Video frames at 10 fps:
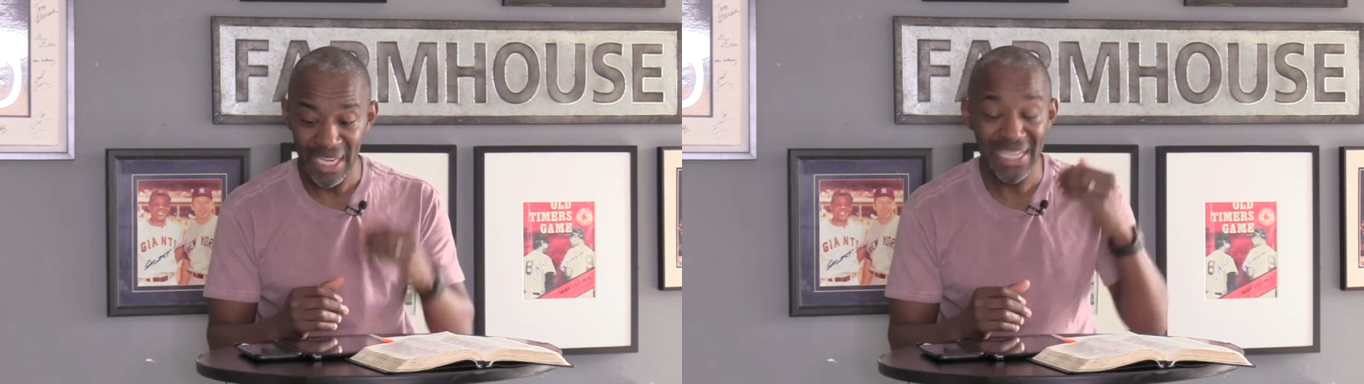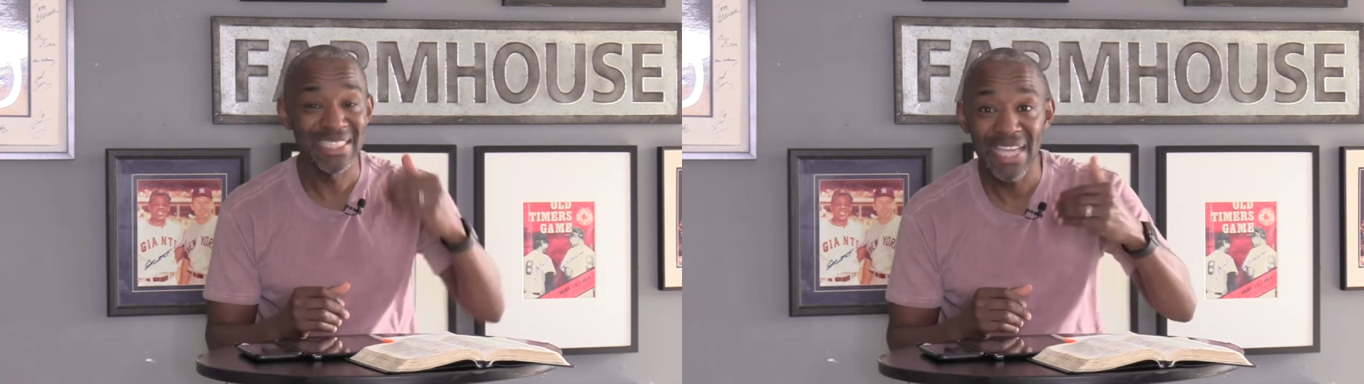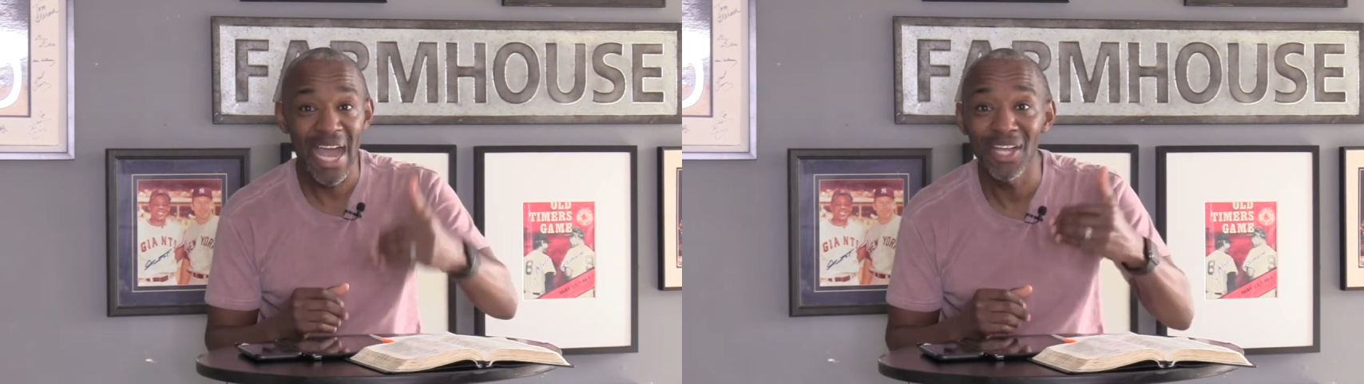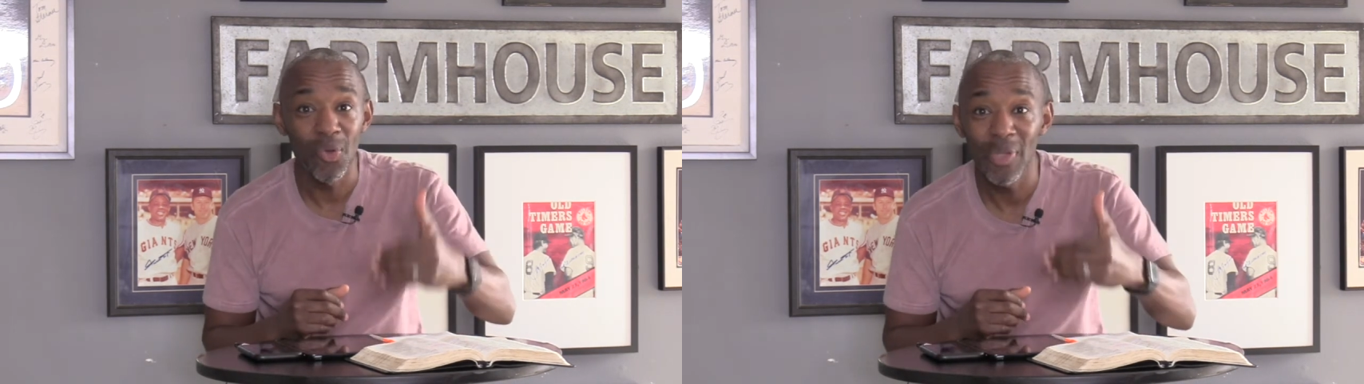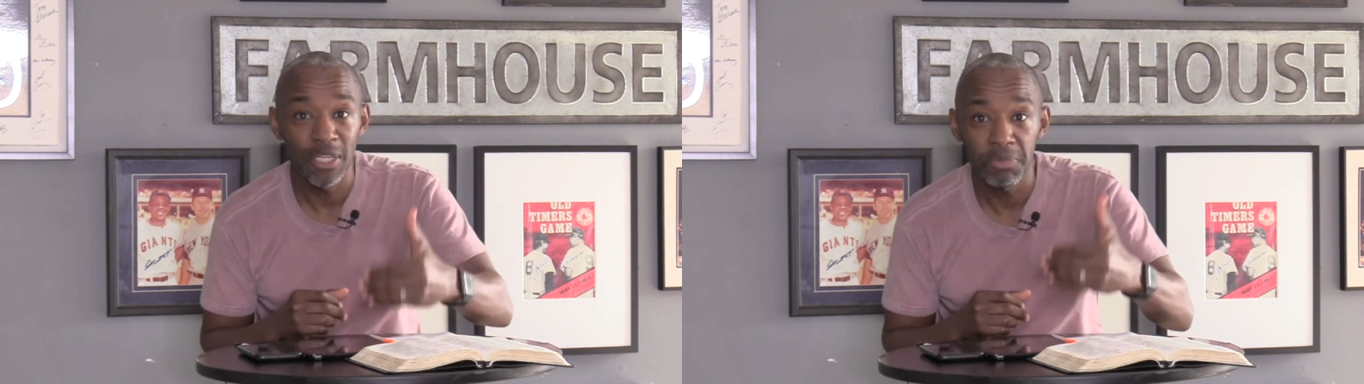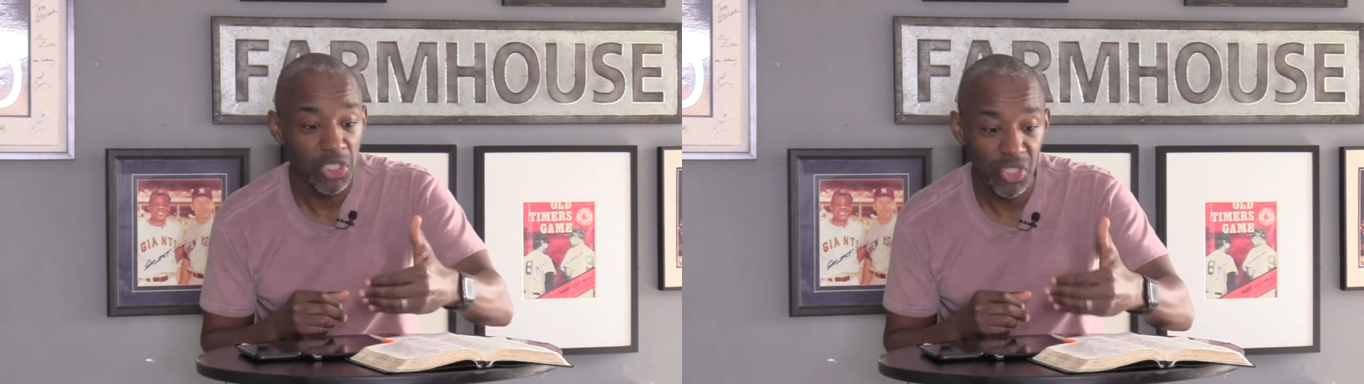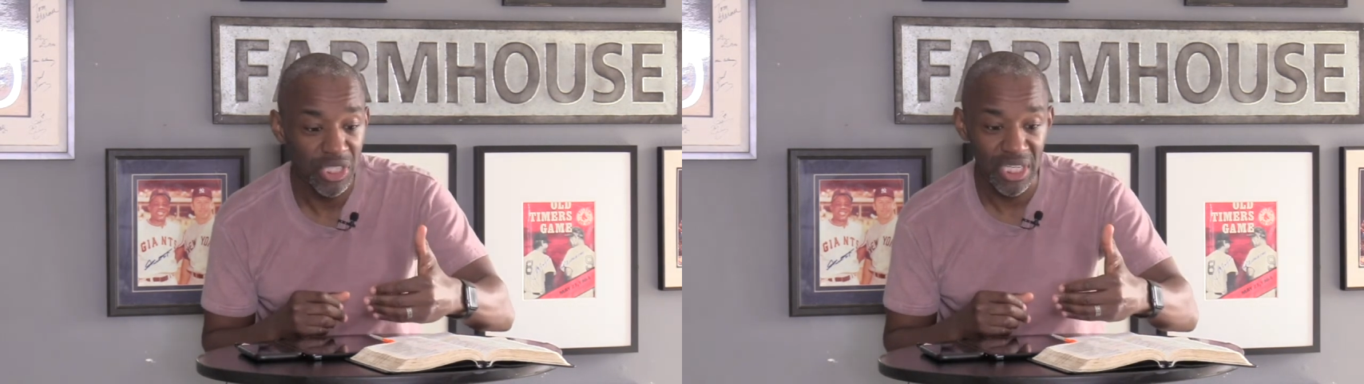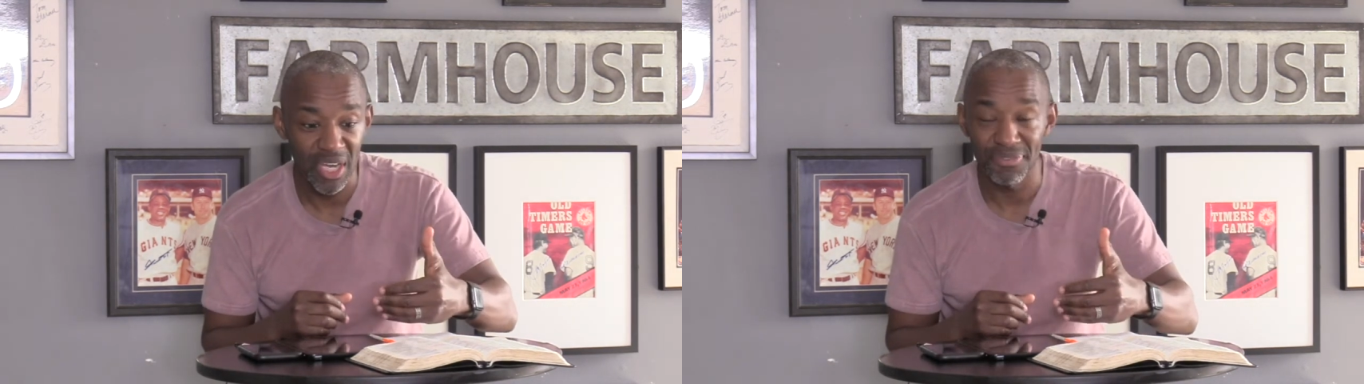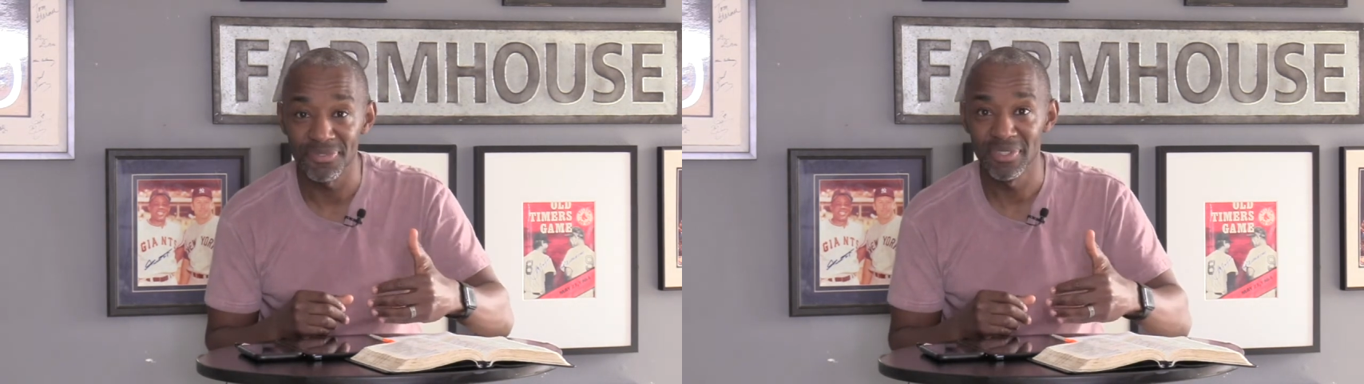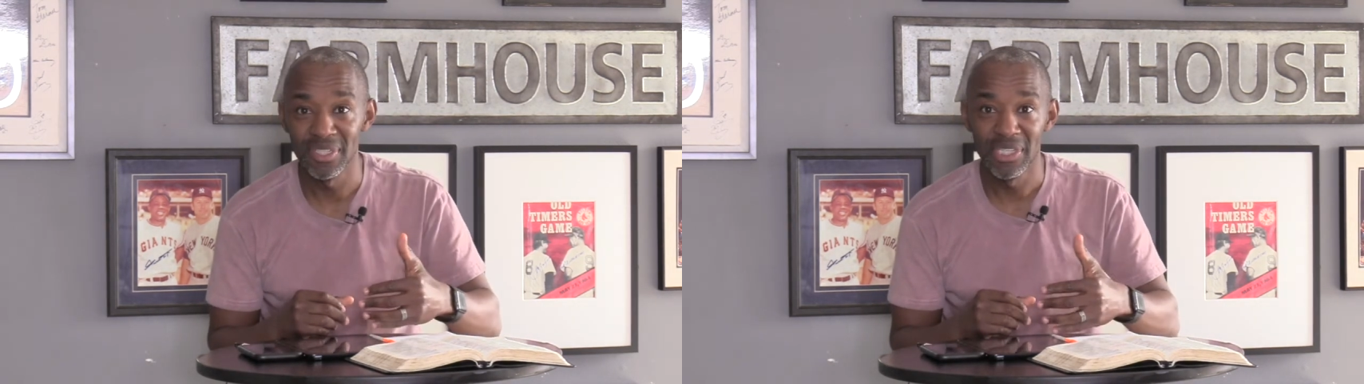it's not going to be good enough
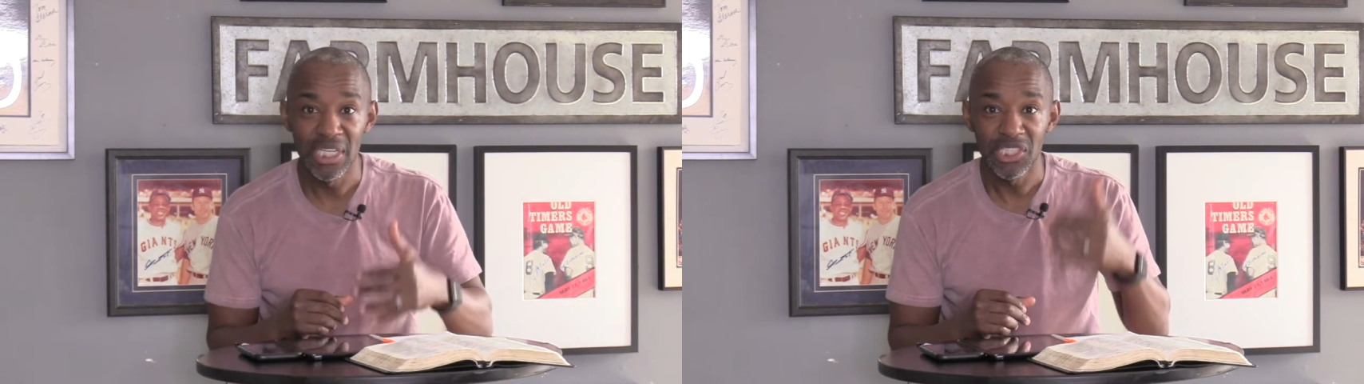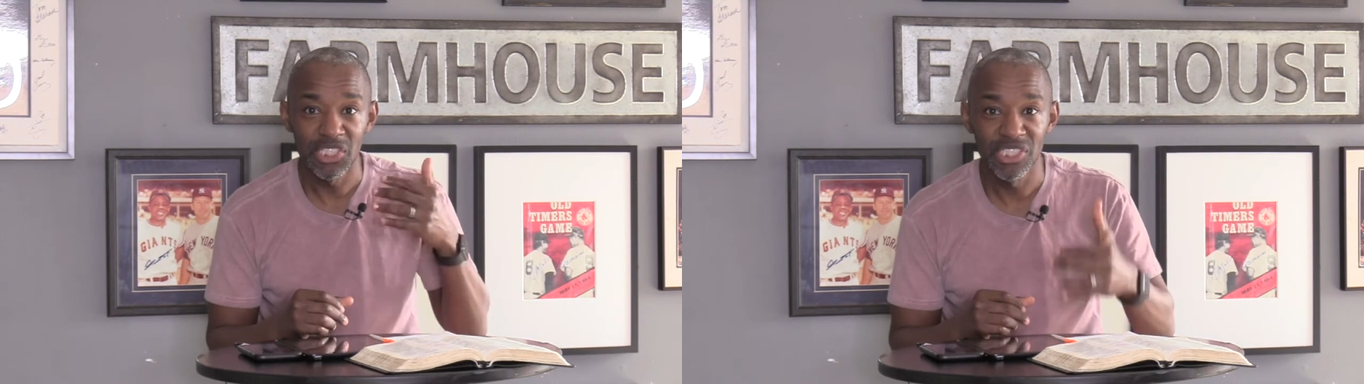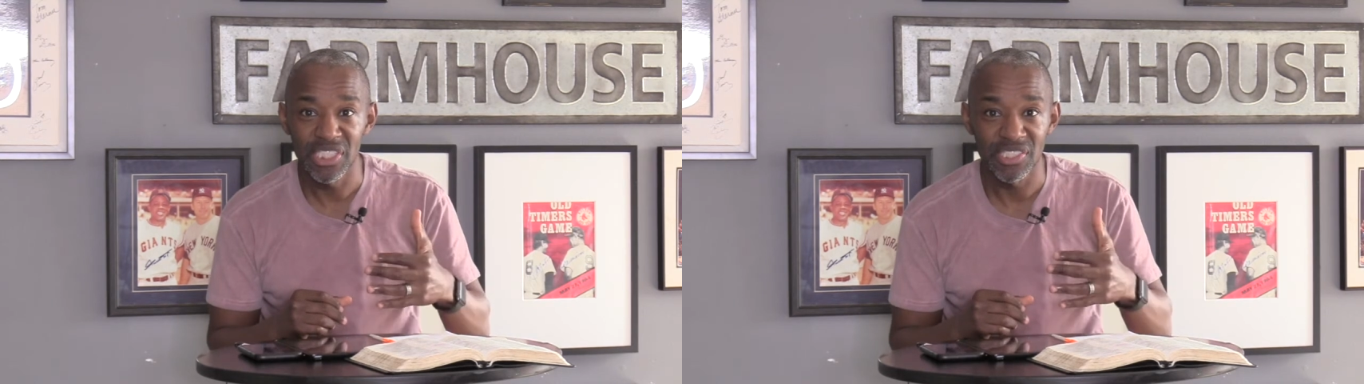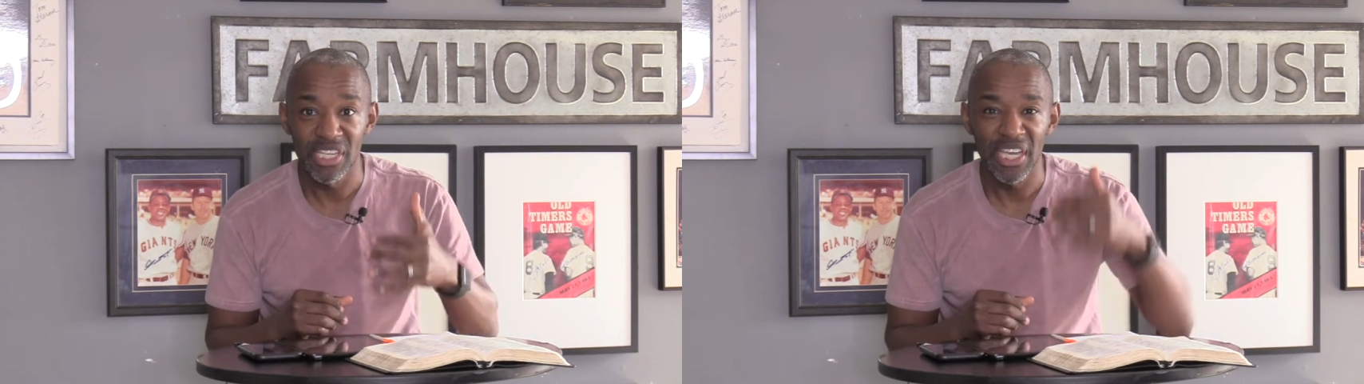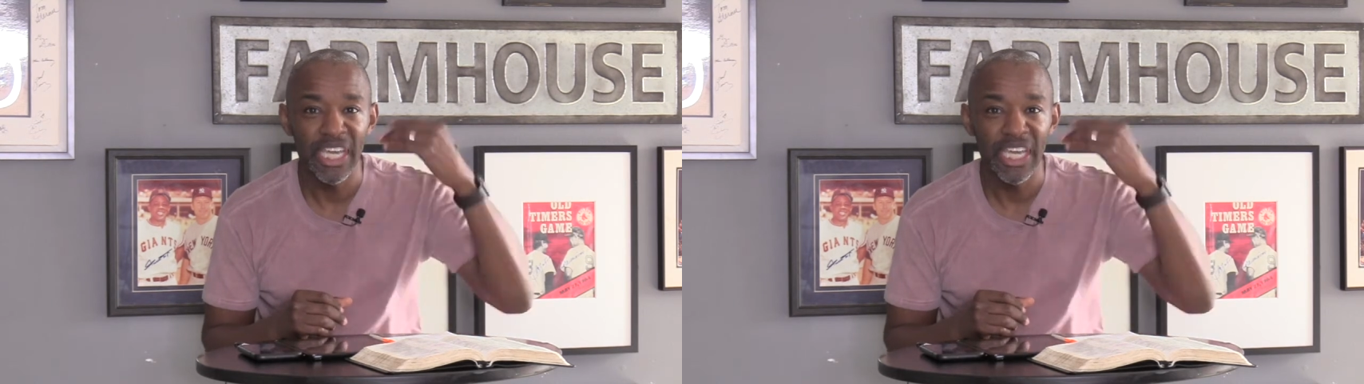to just